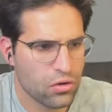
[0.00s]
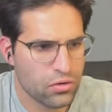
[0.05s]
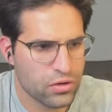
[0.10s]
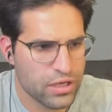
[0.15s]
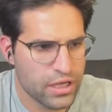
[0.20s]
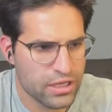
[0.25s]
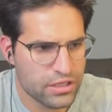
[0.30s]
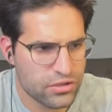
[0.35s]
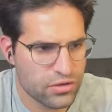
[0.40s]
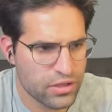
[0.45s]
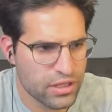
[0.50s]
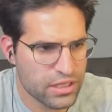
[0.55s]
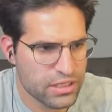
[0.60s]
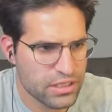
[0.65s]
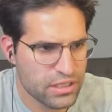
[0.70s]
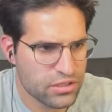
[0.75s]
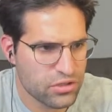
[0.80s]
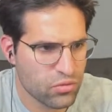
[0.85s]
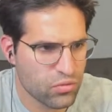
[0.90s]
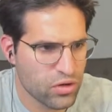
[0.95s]
Oh, okay. So
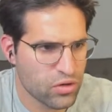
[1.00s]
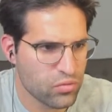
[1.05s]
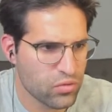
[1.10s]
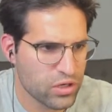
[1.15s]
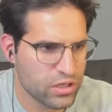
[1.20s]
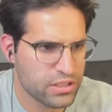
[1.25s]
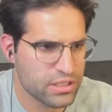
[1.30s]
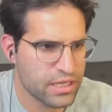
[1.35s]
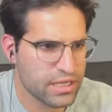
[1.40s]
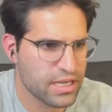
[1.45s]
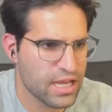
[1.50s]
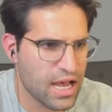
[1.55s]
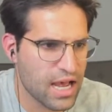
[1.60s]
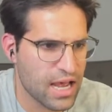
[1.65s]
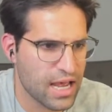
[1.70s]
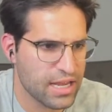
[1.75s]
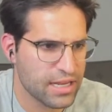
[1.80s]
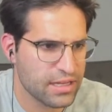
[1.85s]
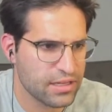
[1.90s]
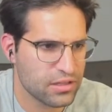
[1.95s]
this is the one where it's like
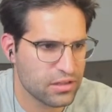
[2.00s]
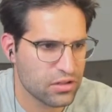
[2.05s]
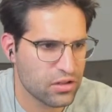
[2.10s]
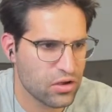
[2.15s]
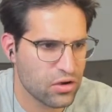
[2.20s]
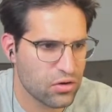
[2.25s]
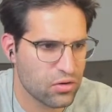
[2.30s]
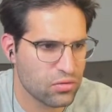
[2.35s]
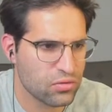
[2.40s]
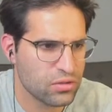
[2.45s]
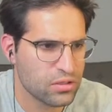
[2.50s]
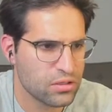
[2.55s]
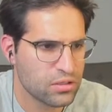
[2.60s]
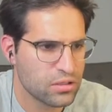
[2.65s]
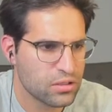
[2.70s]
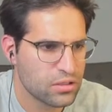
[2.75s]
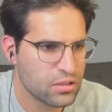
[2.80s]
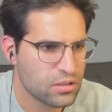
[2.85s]
high and low.